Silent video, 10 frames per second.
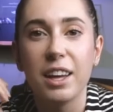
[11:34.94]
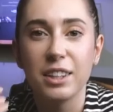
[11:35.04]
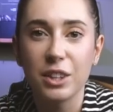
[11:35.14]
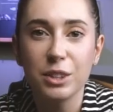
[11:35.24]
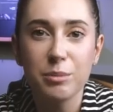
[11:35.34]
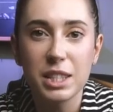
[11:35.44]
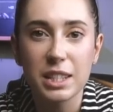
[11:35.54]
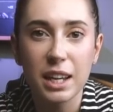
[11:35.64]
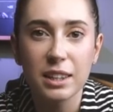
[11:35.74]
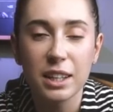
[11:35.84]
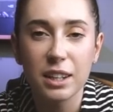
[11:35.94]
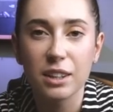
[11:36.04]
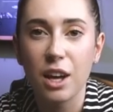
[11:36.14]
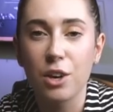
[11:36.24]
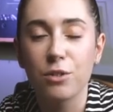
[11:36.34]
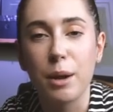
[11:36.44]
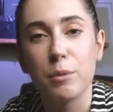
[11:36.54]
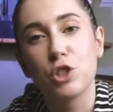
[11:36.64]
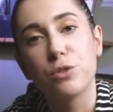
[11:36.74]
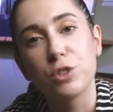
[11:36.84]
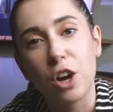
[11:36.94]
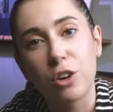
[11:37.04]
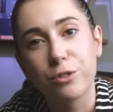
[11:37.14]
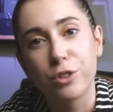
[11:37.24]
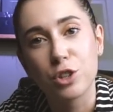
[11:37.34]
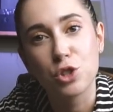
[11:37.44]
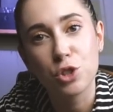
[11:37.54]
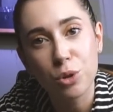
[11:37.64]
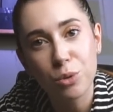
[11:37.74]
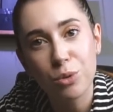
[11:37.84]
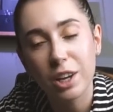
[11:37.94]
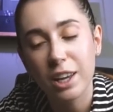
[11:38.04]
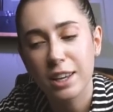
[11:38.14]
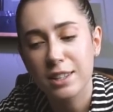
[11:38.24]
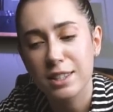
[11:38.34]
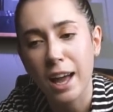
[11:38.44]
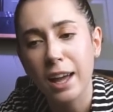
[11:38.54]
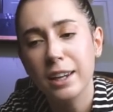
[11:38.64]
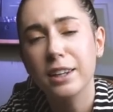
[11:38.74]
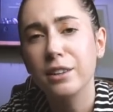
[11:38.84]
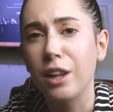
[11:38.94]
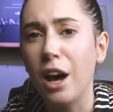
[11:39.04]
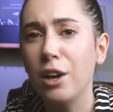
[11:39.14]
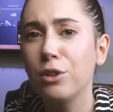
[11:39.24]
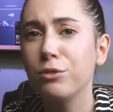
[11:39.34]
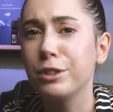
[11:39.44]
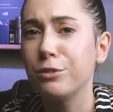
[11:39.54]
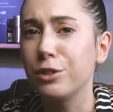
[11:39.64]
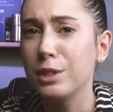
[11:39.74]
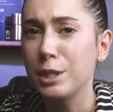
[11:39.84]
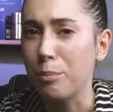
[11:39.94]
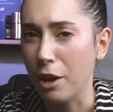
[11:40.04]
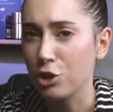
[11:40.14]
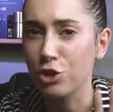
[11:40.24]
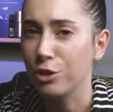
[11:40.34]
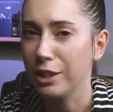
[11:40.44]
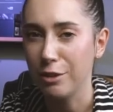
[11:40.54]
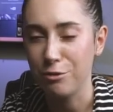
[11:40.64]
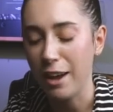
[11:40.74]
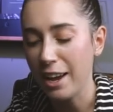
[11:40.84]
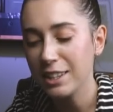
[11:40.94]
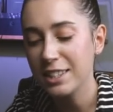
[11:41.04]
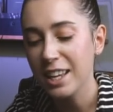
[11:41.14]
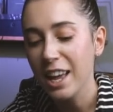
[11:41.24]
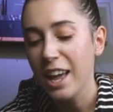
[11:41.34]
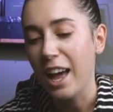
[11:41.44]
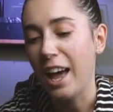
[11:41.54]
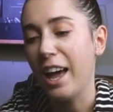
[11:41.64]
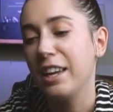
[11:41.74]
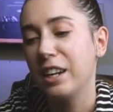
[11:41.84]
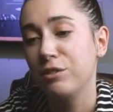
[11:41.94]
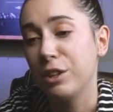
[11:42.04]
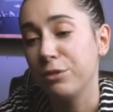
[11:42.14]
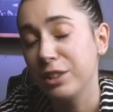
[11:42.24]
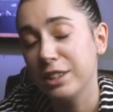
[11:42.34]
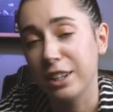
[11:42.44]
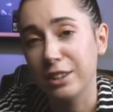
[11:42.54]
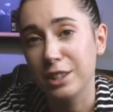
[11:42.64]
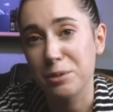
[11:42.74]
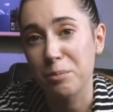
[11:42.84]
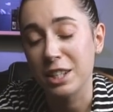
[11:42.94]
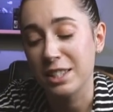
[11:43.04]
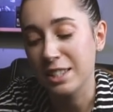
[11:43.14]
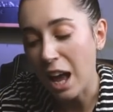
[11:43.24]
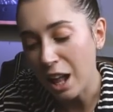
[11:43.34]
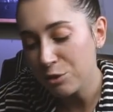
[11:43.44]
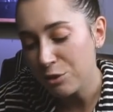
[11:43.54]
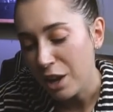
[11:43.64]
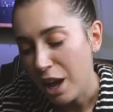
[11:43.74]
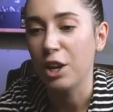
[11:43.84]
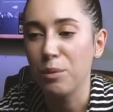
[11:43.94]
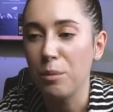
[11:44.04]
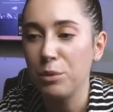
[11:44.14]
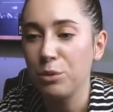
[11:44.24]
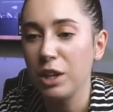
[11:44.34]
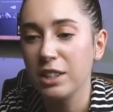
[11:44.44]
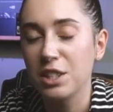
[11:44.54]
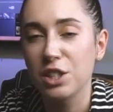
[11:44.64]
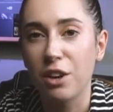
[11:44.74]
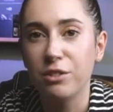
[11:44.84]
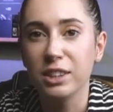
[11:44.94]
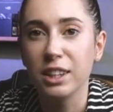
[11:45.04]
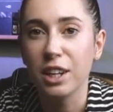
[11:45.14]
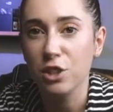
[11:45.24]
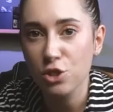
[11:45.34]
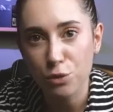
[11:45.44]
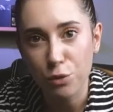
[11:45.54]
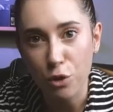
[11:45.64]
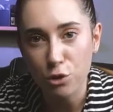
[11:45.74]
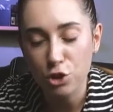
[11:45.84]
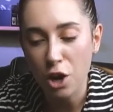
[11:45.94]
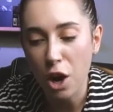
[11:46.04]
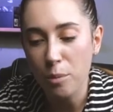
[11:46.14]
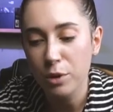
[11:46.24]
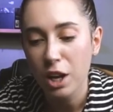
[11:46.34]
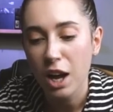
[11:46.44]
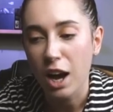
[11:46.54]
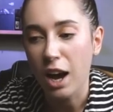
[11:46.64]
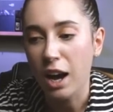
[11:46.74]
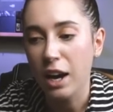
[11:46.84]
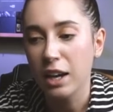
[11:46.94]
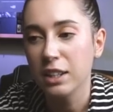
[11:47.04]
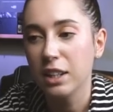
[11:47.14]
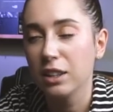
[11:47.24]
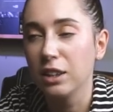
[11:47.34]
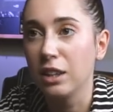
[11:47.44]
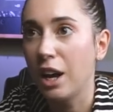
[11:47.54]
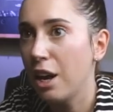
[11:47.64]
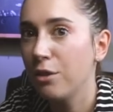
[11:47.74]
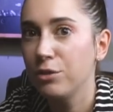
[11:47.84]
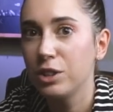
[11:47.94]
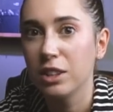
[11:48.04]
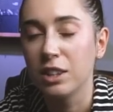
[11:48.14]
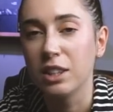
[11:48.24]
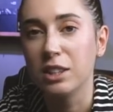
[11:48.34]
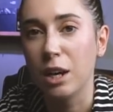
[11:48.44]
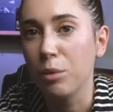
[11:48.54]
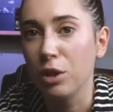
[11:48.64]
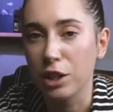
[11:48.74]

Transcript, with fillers: Another mistake that a lot of amateur photographers do is add a lot of different special effects, and I've definitely done this myself. I remember when I discovered layers in Photoshop, I loved the double